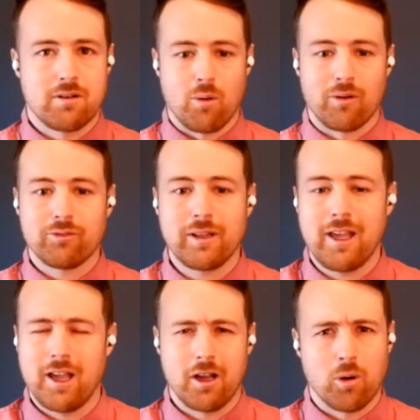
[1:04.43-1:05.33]
or
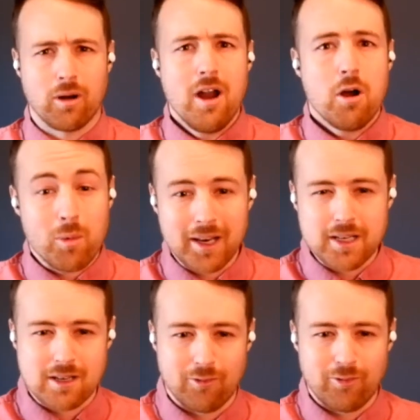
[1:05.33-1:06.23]
fleeing or ready
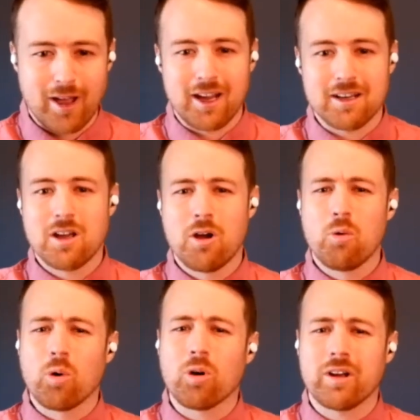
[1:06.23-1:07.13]
to fight,
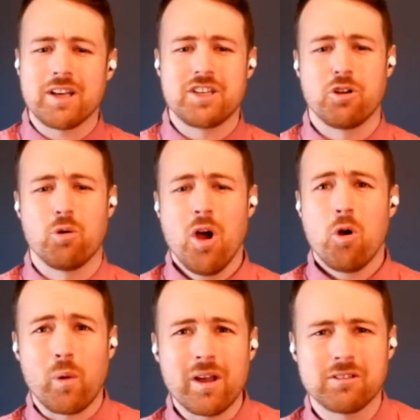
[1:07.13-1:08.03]
worried you
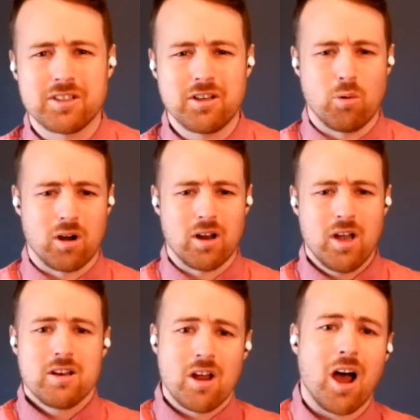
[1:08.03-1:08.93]
will do or
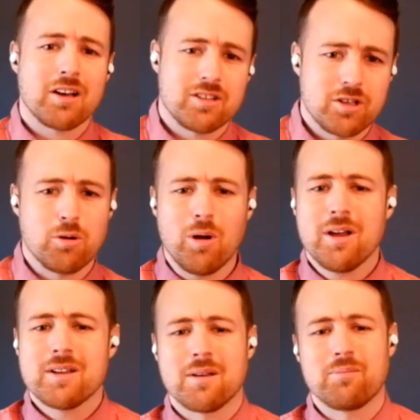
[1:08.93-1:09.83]
not do
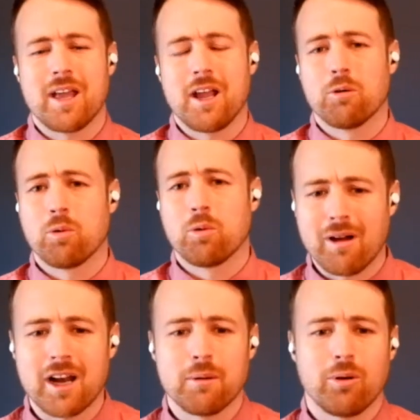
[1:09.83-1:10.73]
something
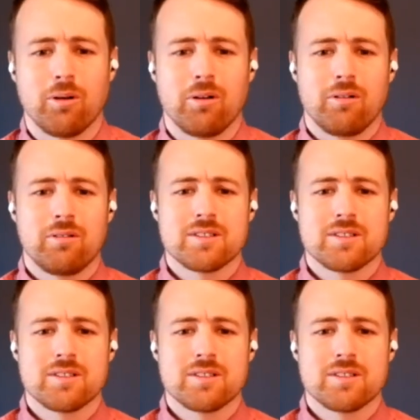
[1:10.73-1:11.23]
regrettable